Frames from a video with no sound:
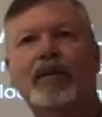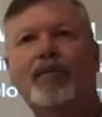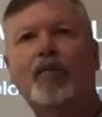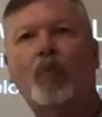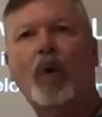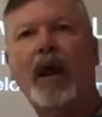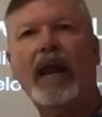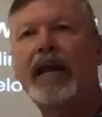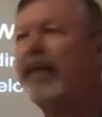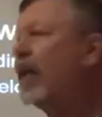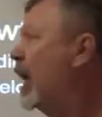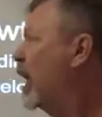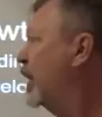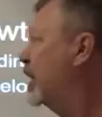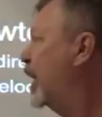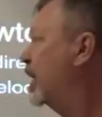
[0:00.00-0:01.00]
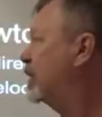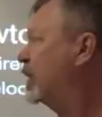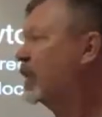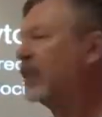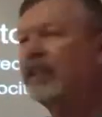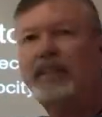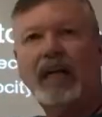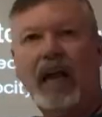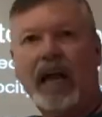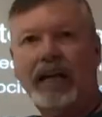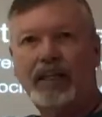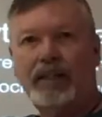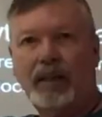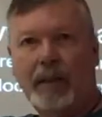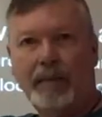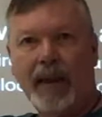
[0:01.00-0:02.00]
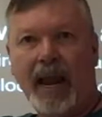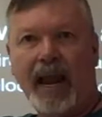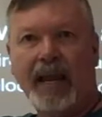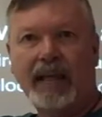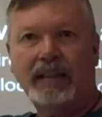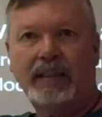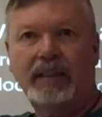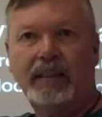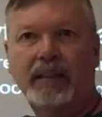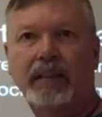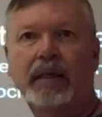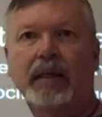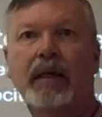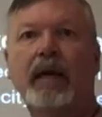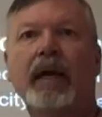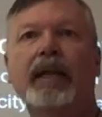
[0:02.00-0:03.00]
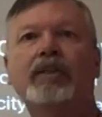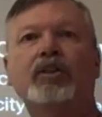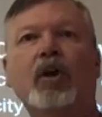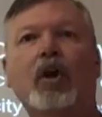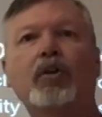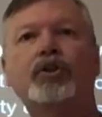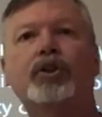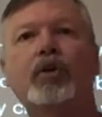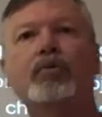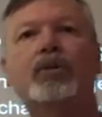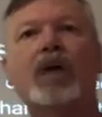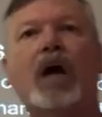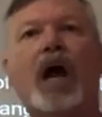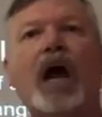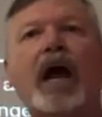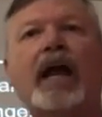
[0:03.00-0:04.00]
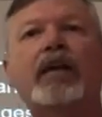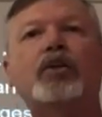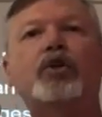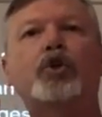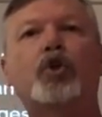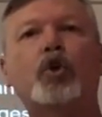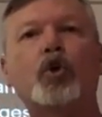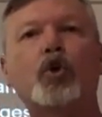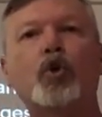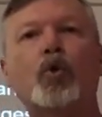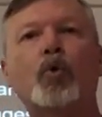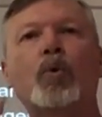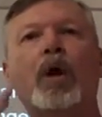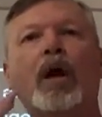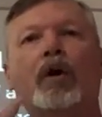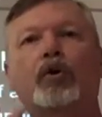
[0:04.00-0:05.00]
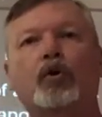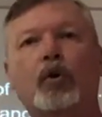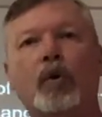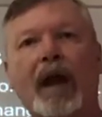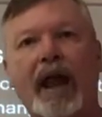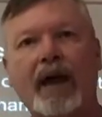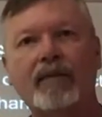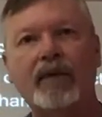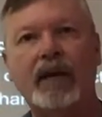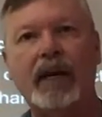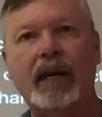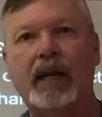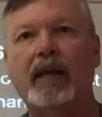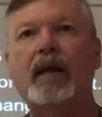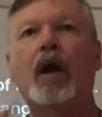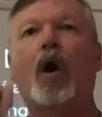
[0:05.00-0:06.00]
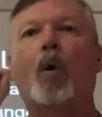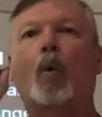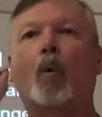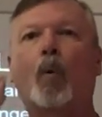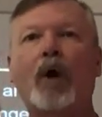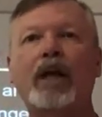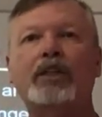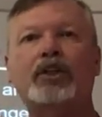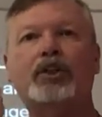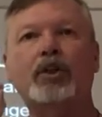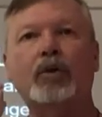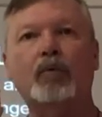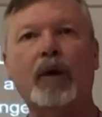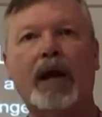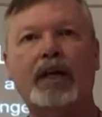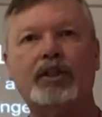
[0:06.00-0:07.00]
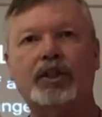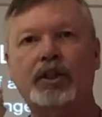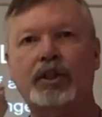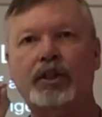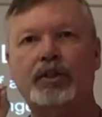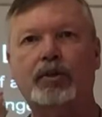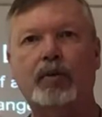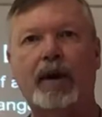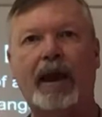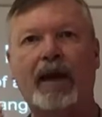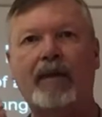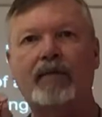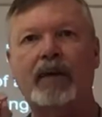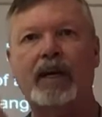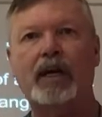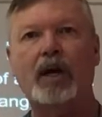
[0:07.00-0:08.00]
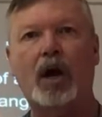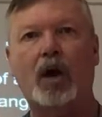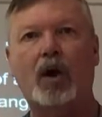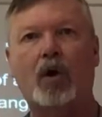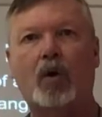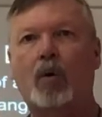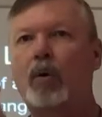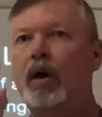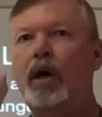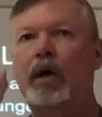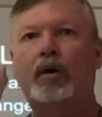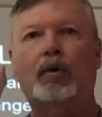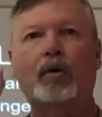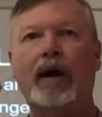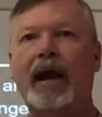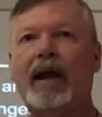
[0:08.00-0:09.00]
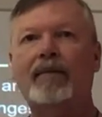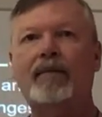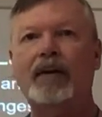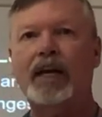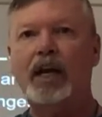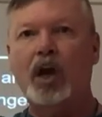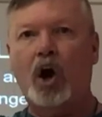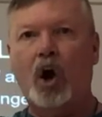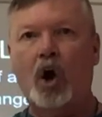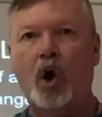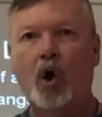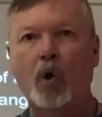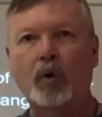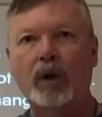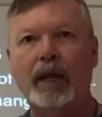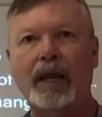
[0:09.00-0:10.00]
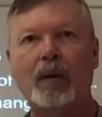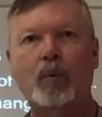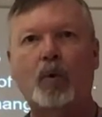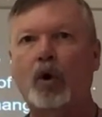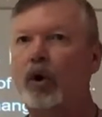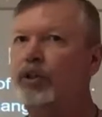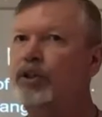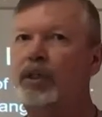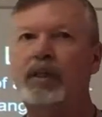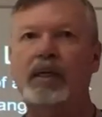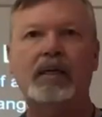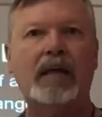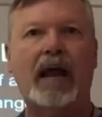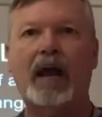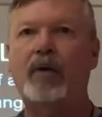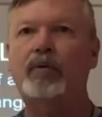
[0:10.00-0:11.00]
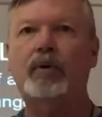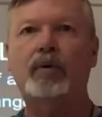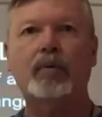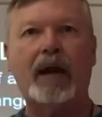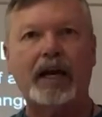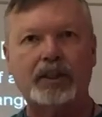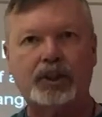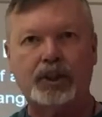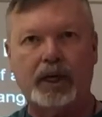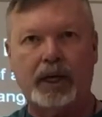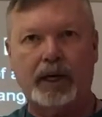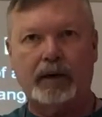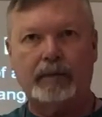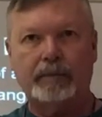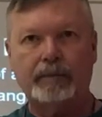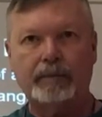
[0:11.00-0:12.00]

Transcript: of weight, yes, it's tied to mass. It's also tied to gravity. Which direction does gravity go? Gravity only works in the down direction.